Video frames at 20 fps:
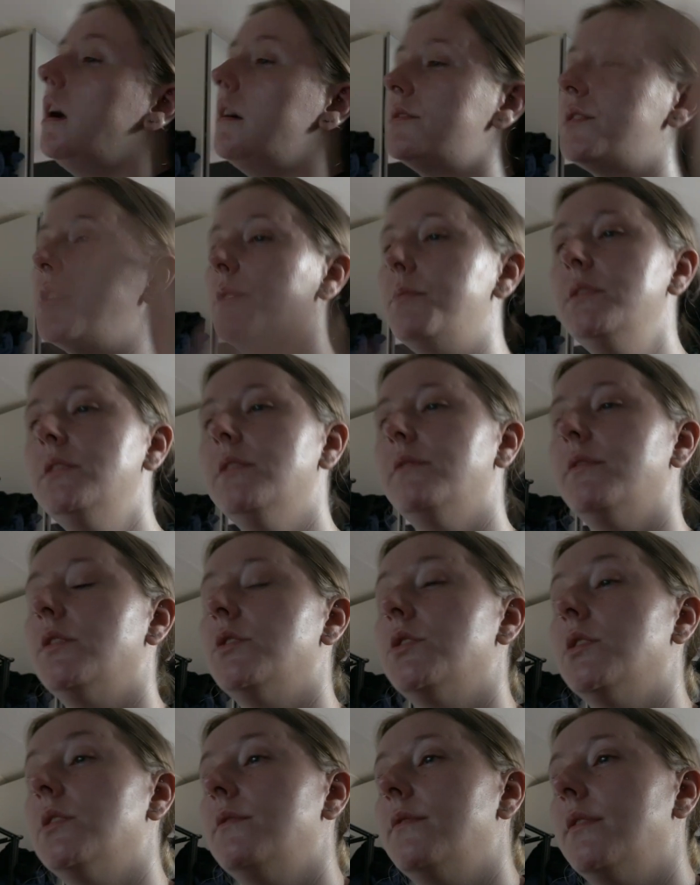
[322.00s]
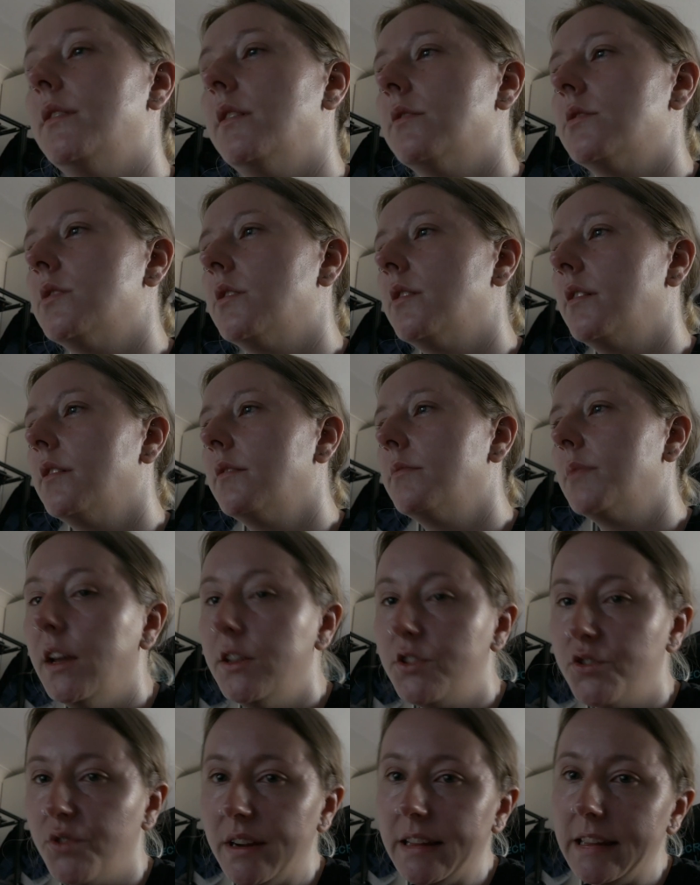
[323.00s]
was hoping to finish this video tonight.
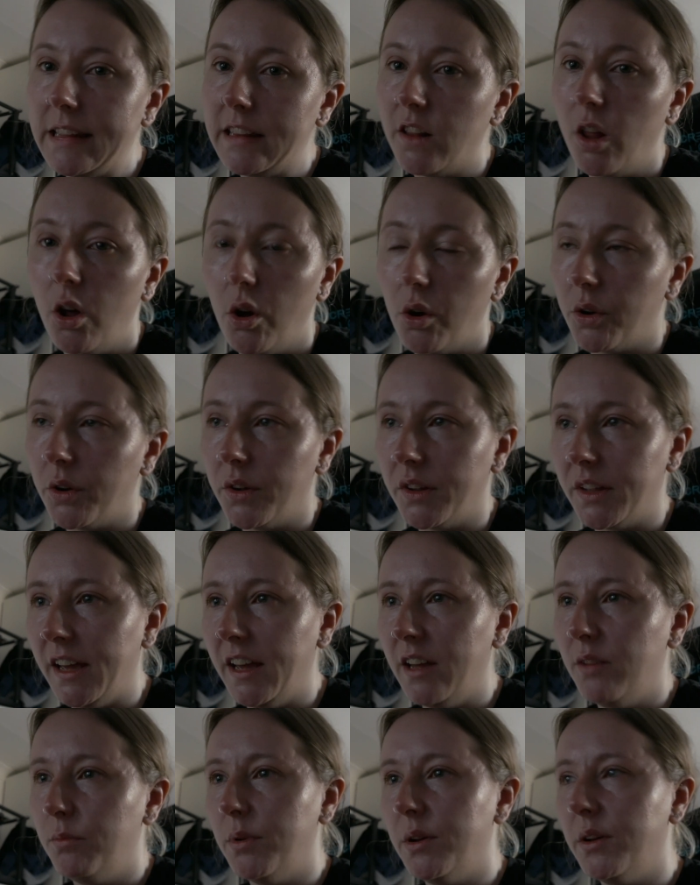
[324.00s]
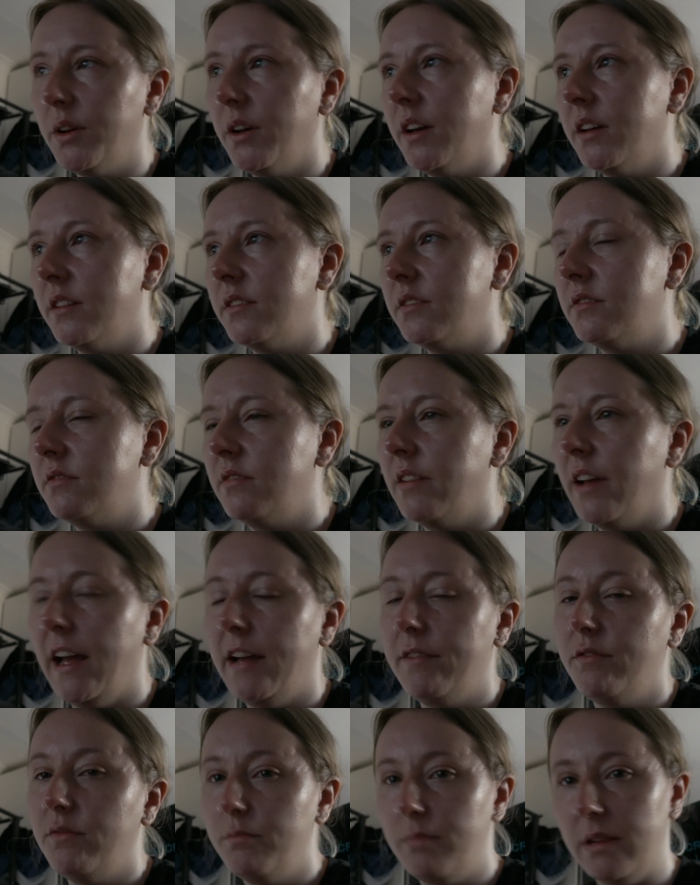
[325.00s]
It's really long, okay, but I
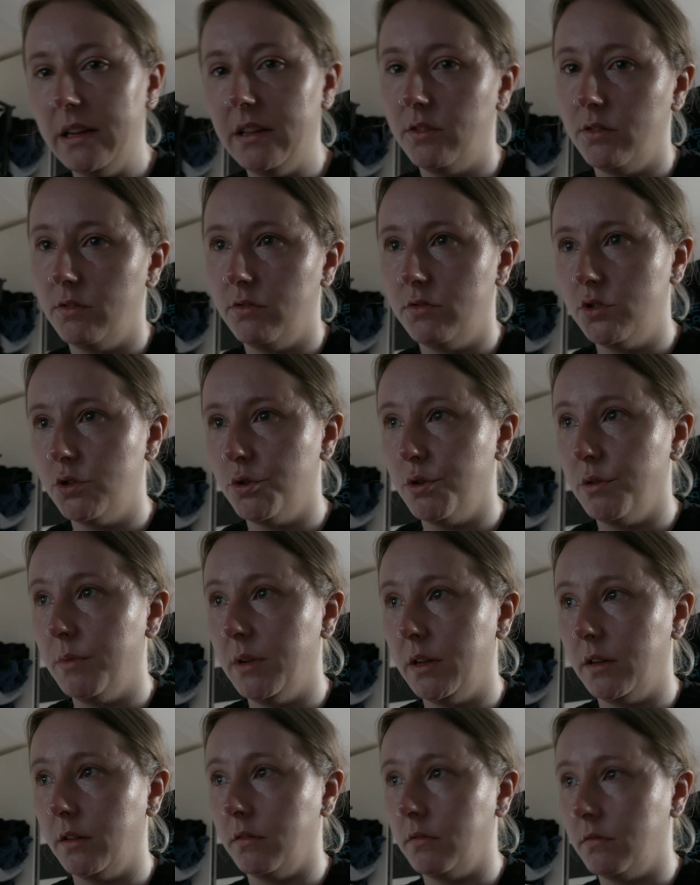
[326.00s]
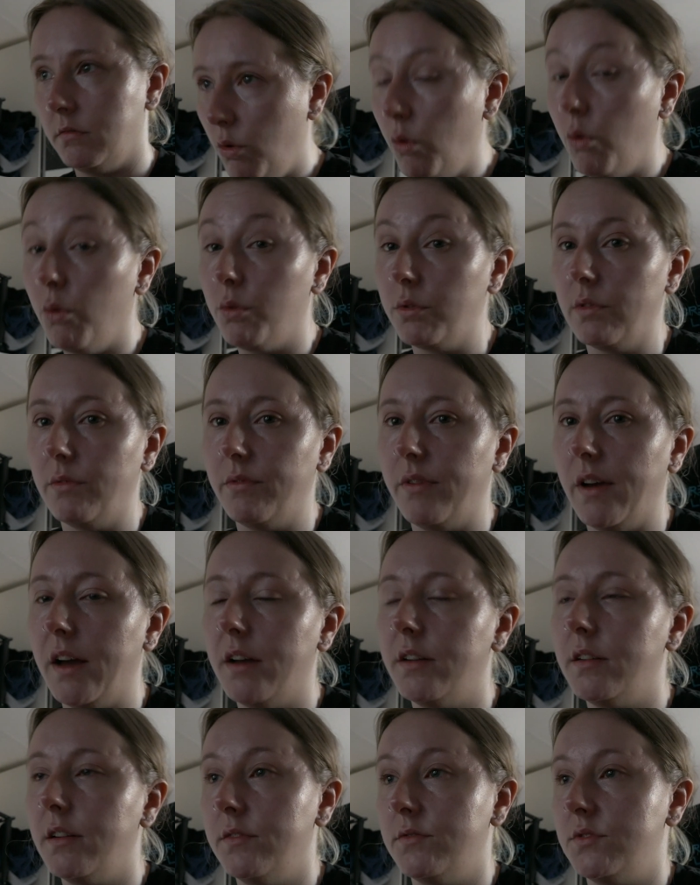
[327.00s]
haven't been trimming all the
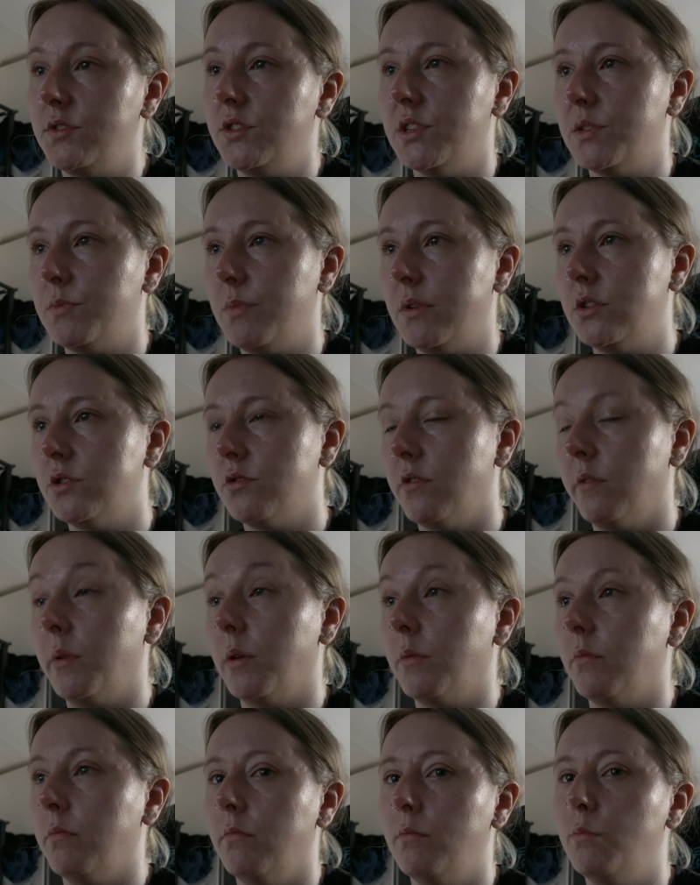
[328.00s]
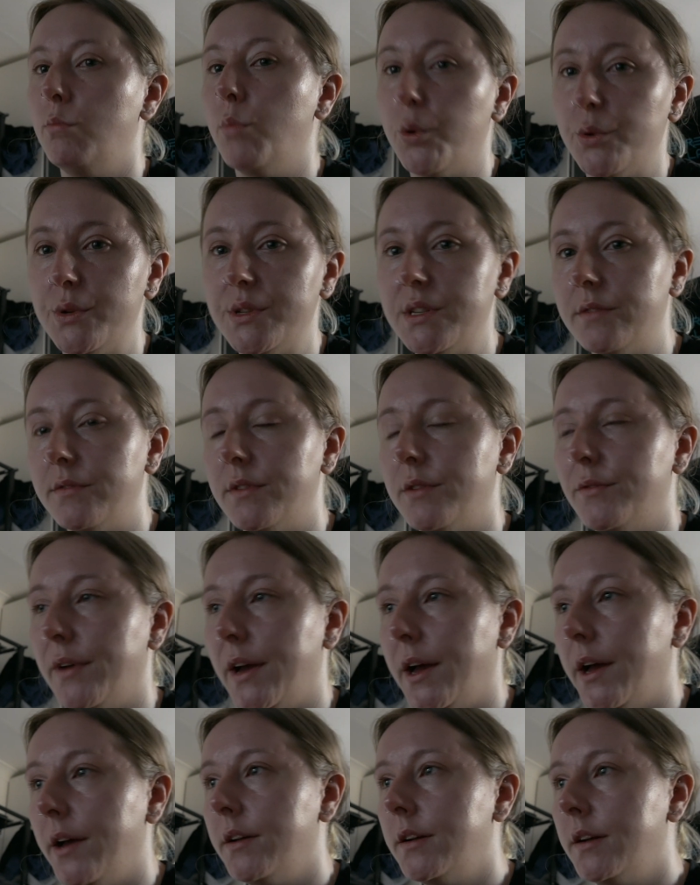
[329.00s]
fat. I've just been trimming most of the
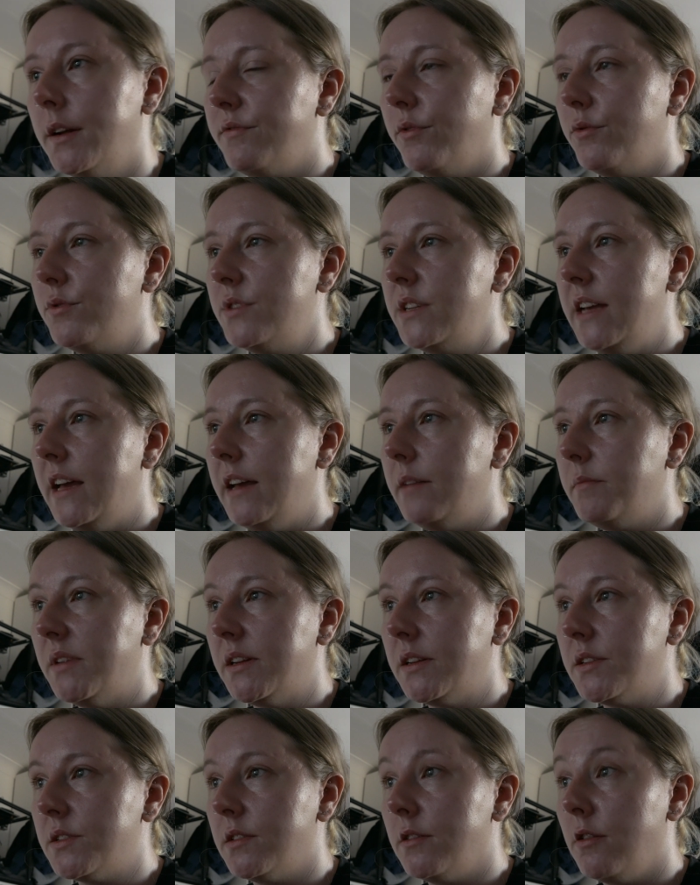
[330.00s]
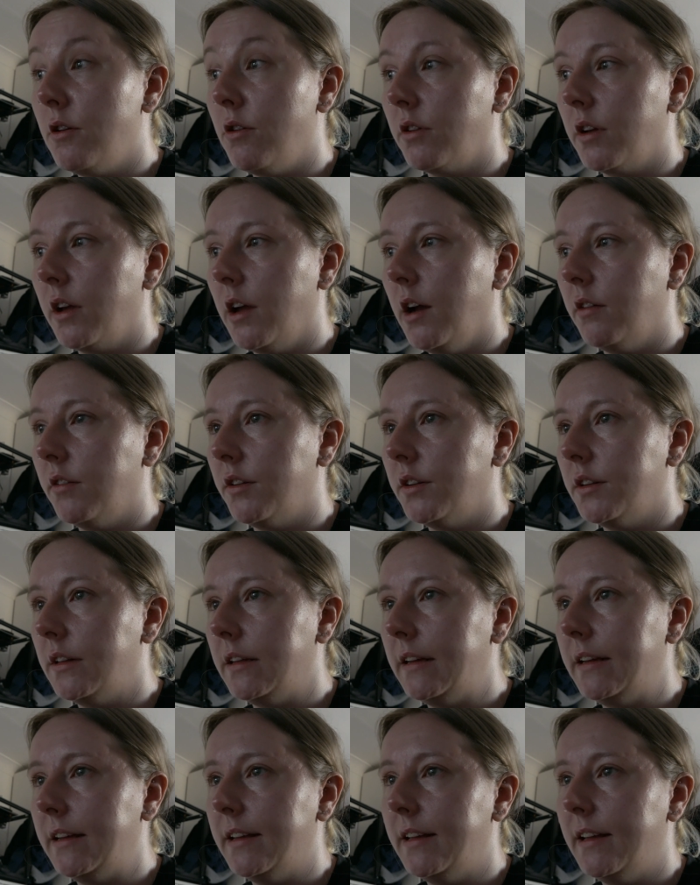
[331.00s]
fat. It's 48 minutes long
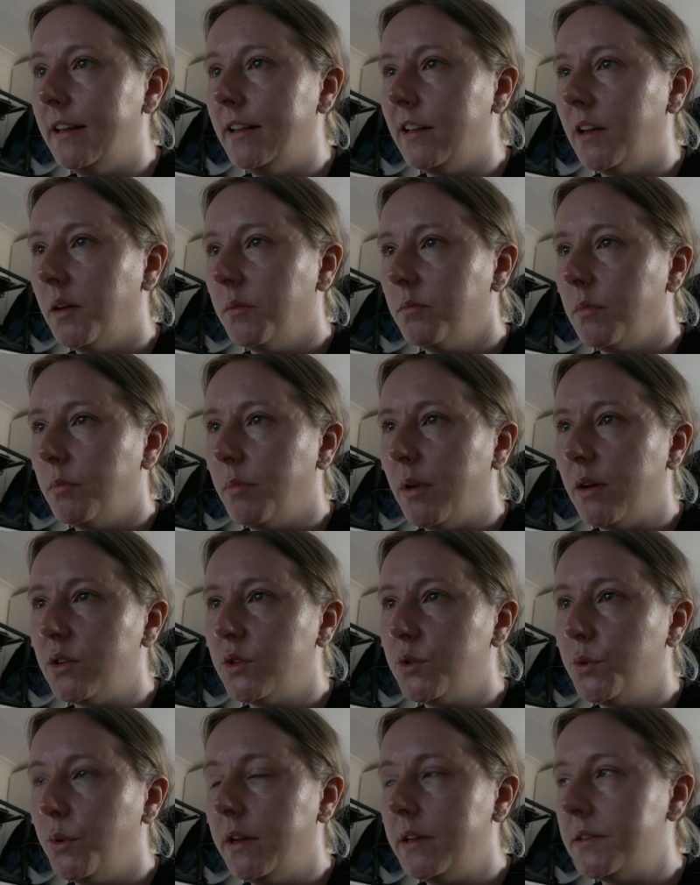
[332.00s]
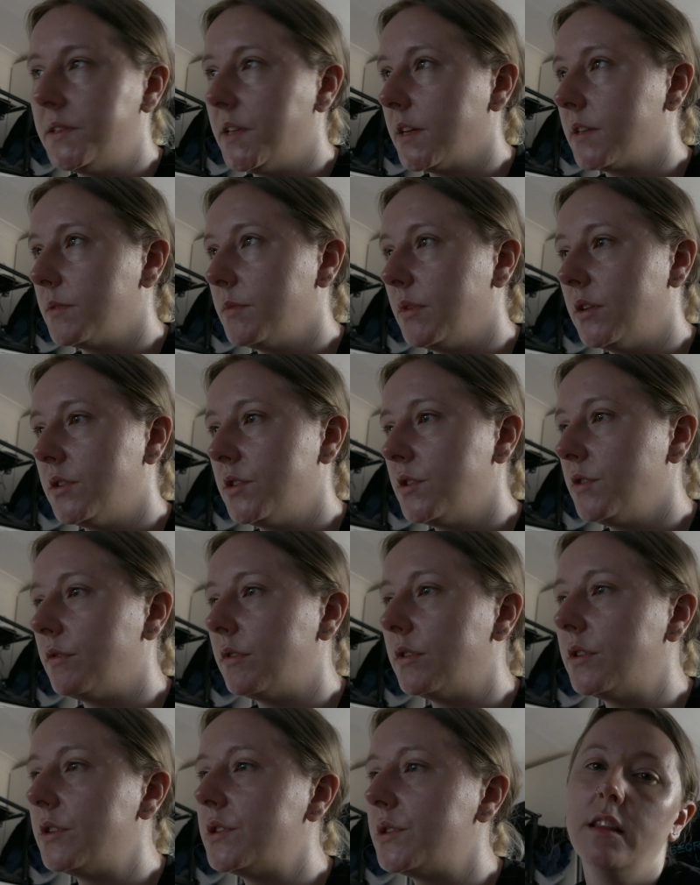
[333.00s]
currently and I'm about 26 minutes
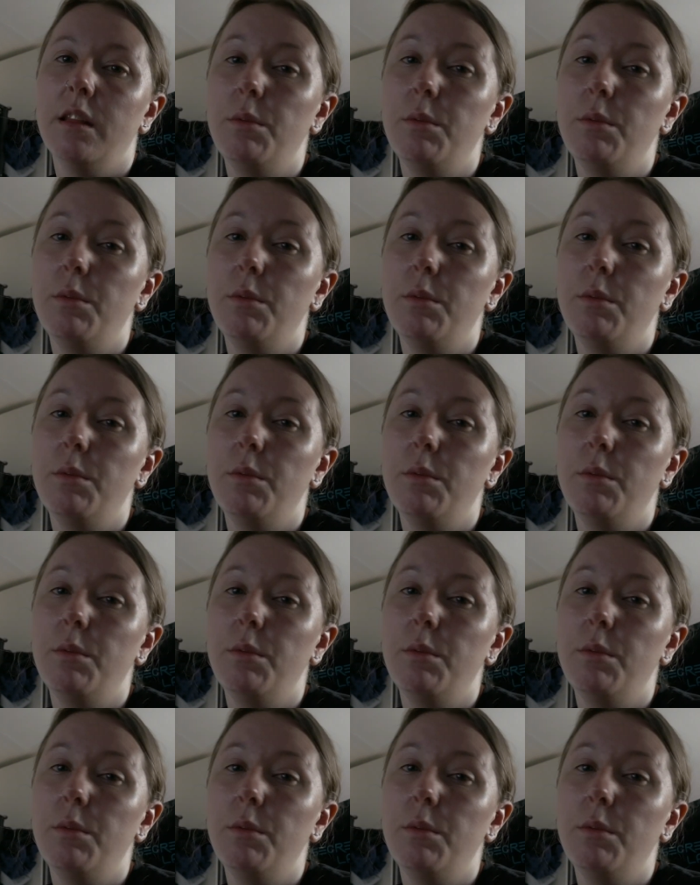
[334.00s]
through it.